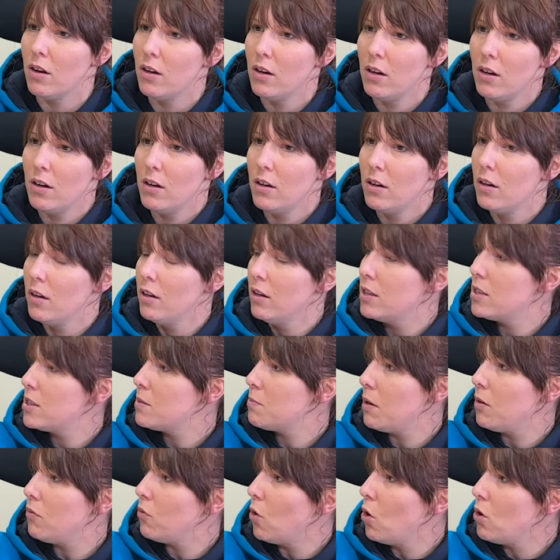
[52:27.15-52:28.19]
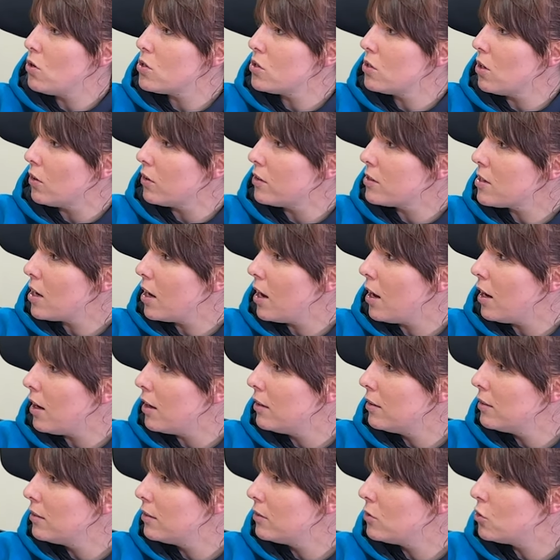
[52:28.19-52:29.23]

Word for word: Mm -hmm. Spent a fortune on this car.